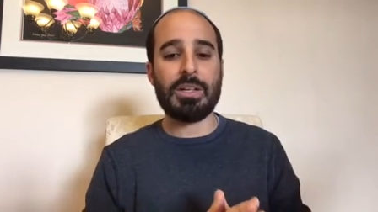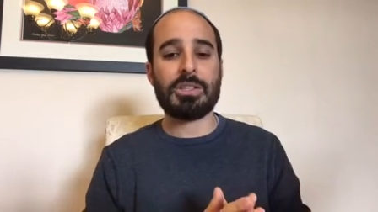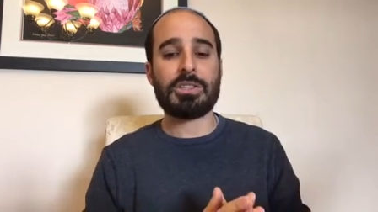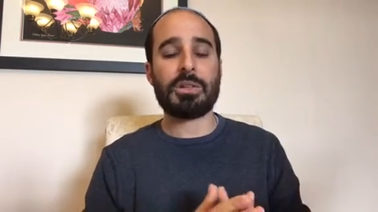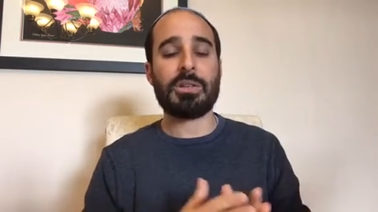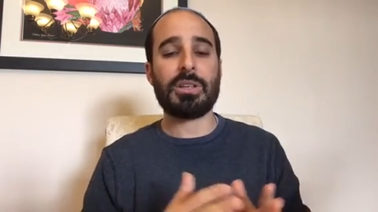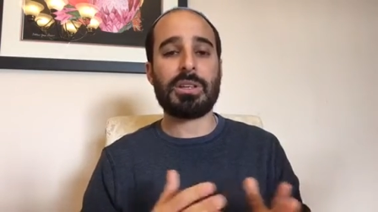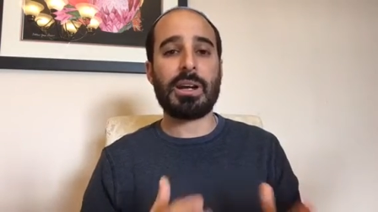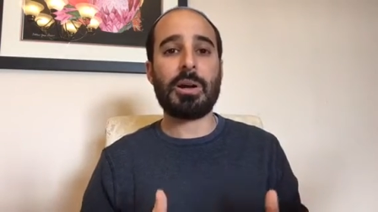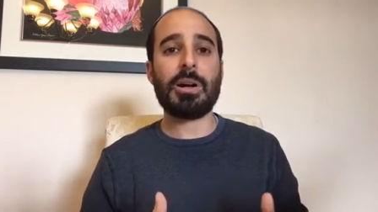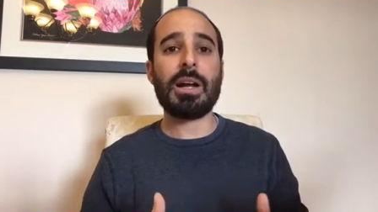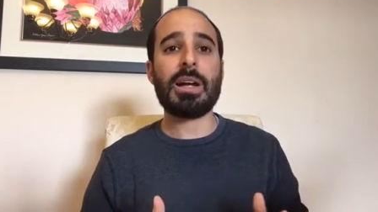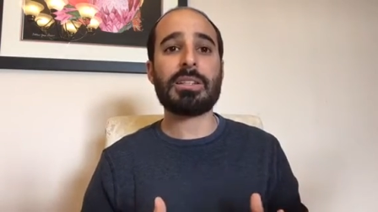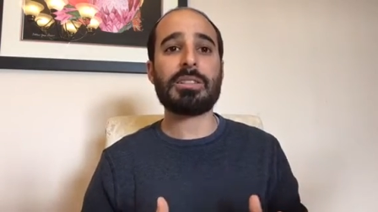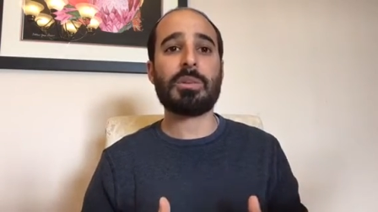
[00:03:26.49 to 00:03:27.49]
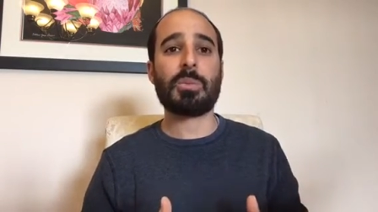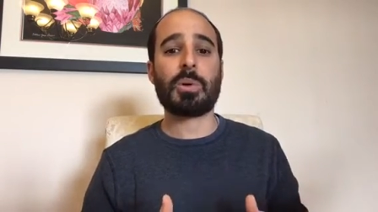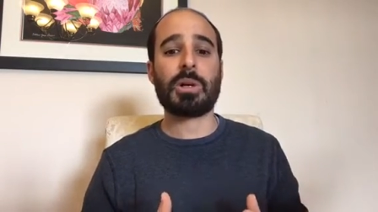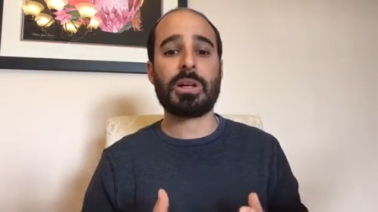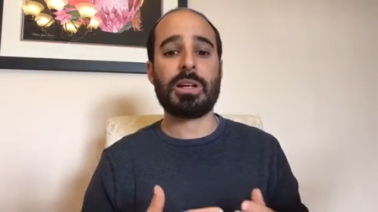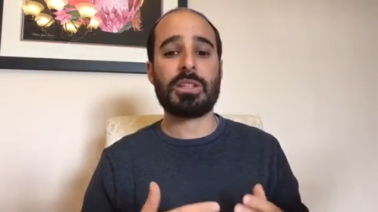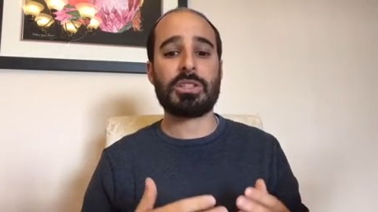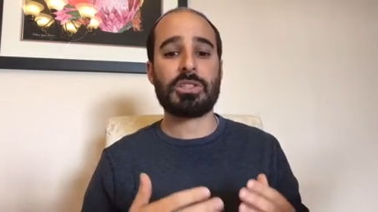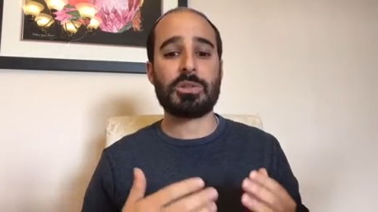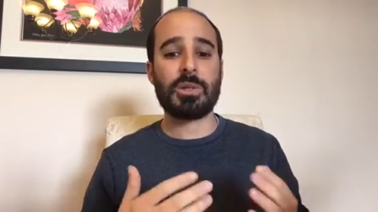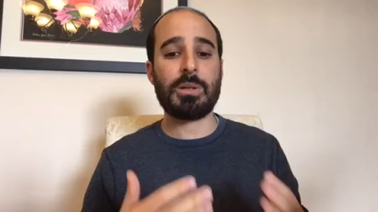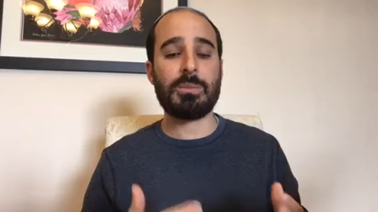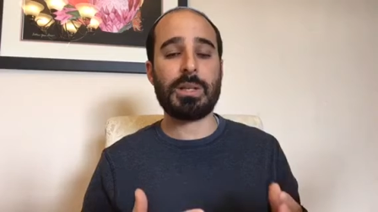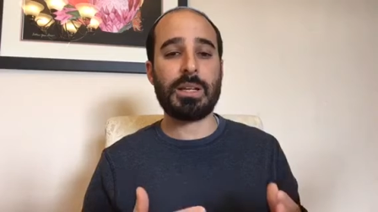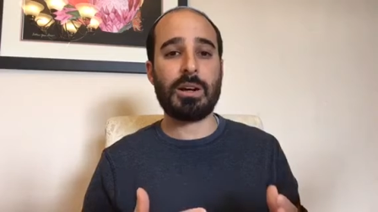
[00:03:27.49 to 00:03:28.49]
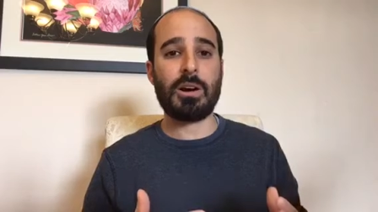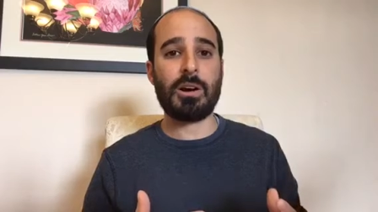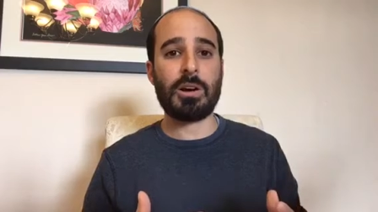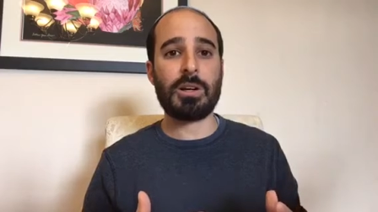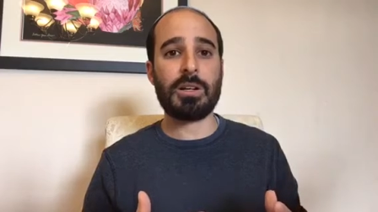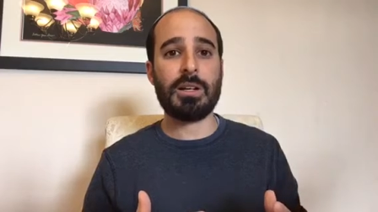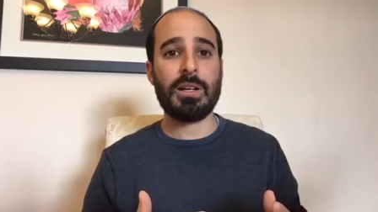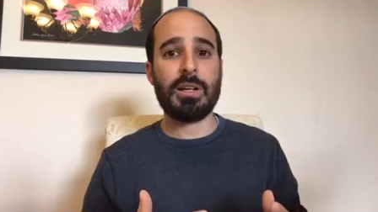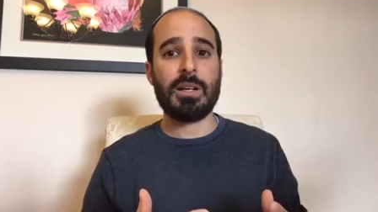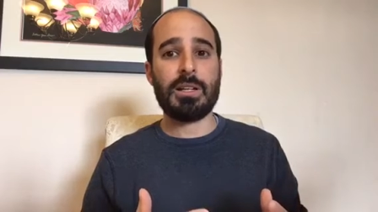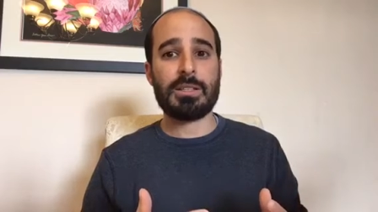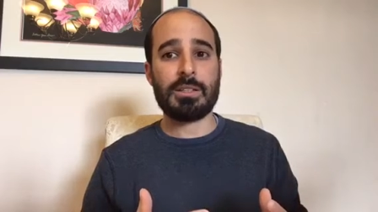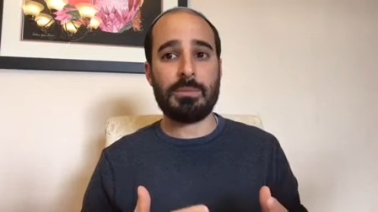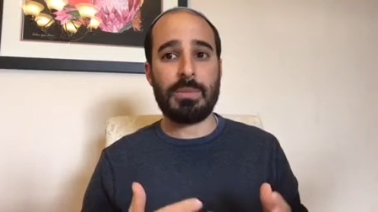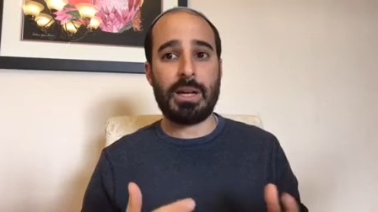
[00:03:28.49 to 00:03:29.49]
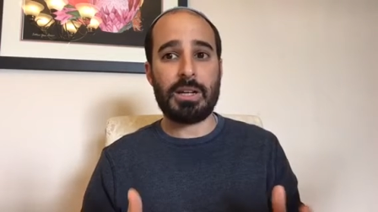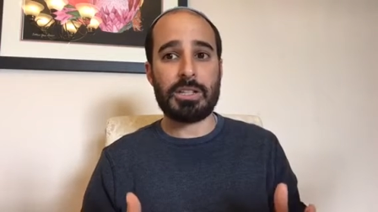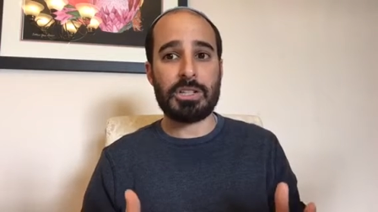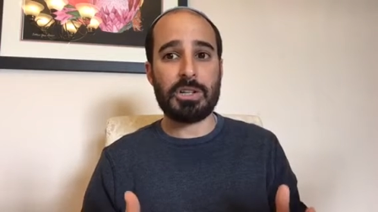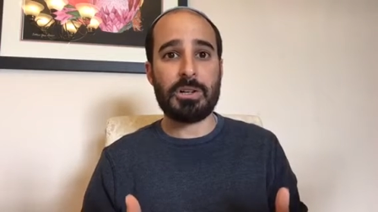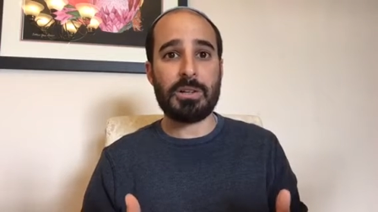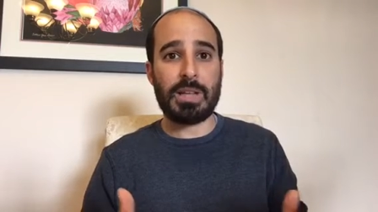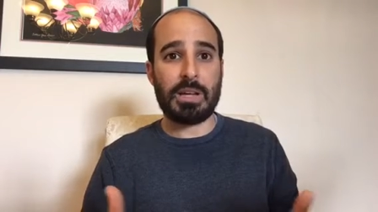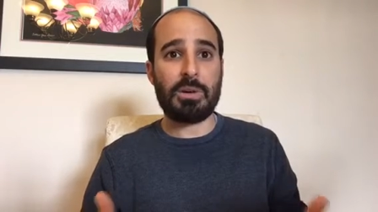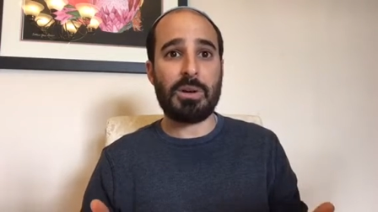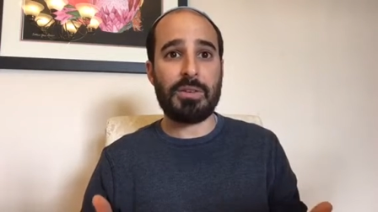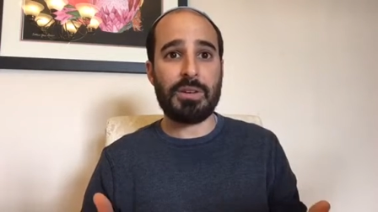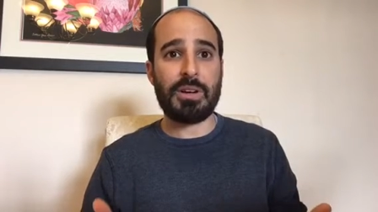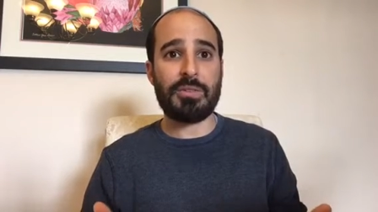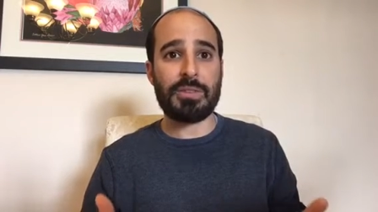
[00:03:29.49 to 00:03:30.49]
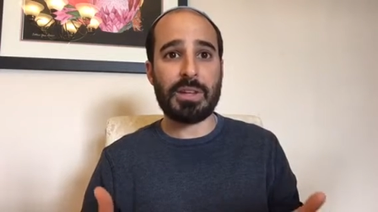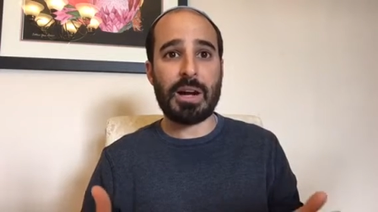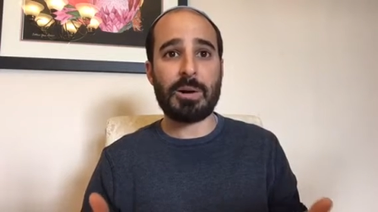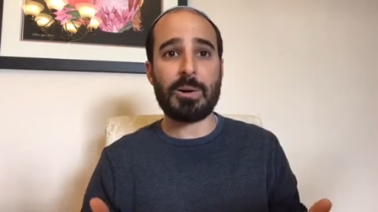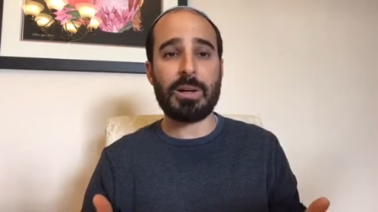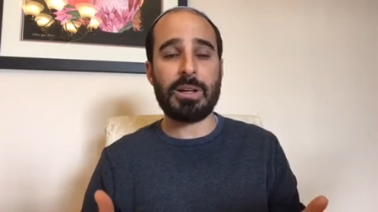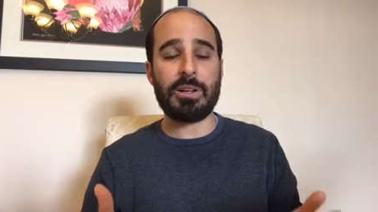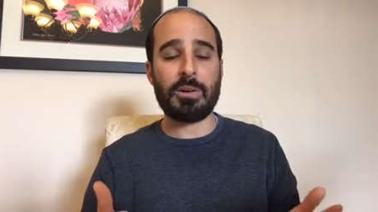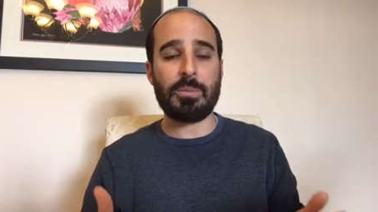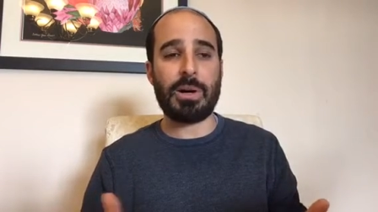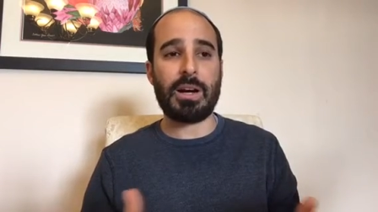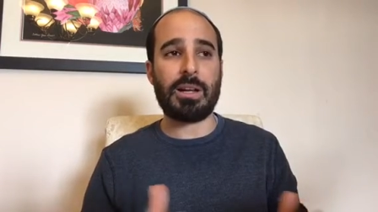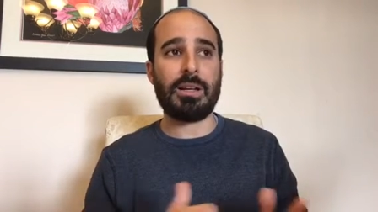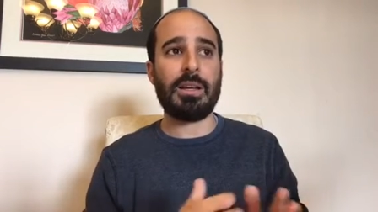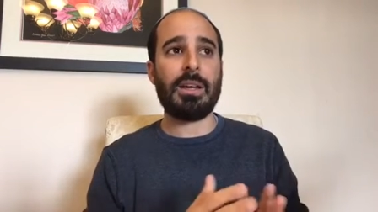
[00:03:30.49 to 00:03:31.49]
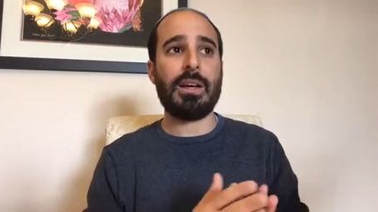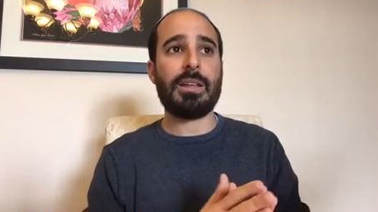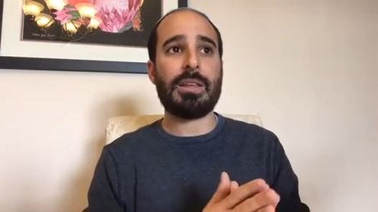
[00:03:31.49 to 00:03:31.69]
So the thyroid has to work extremely hard to make sure that you have enough thyroid in your body.